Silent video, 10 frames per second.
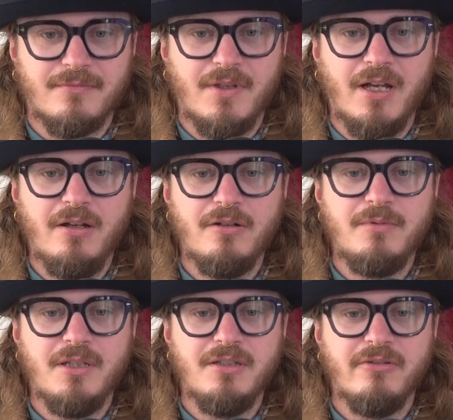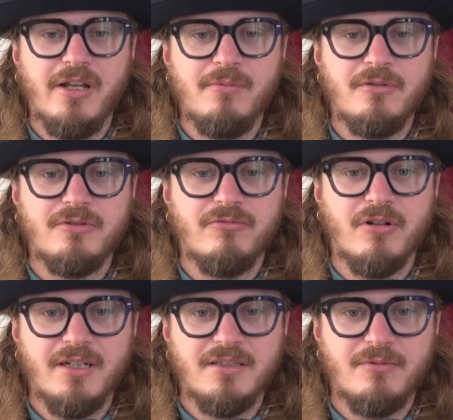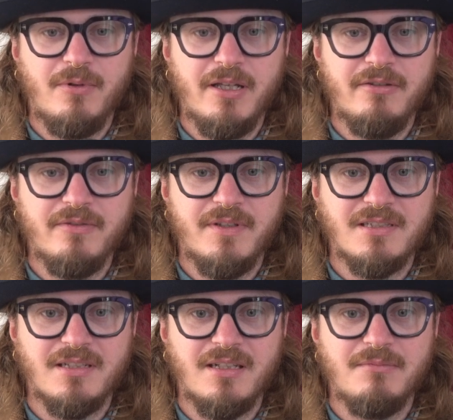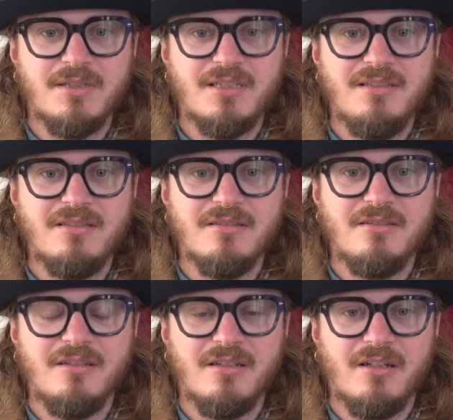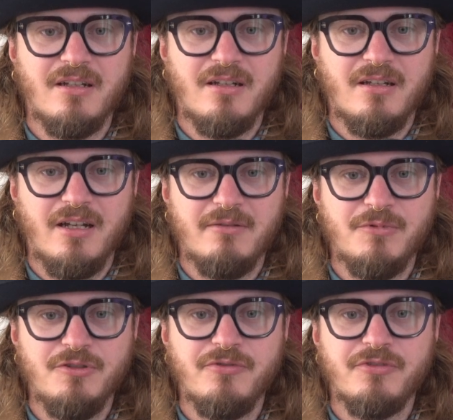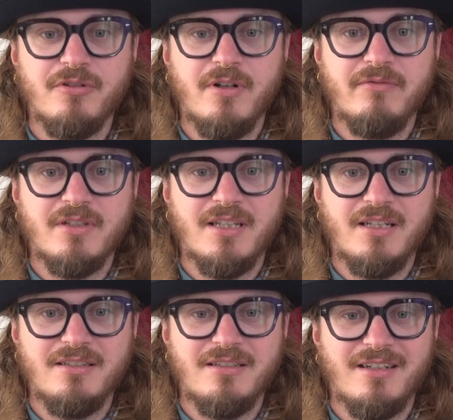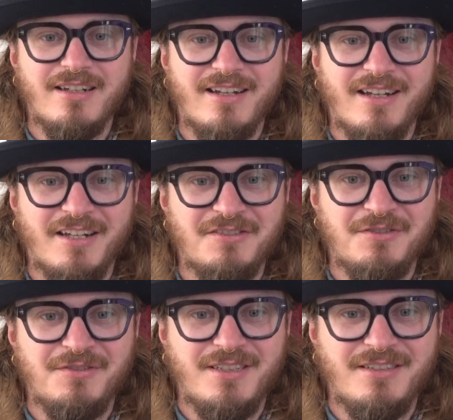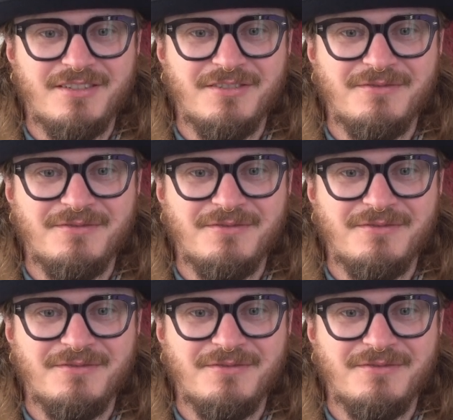I hope that you're able to ride the wave of this eclipse season and move through everything as you need to.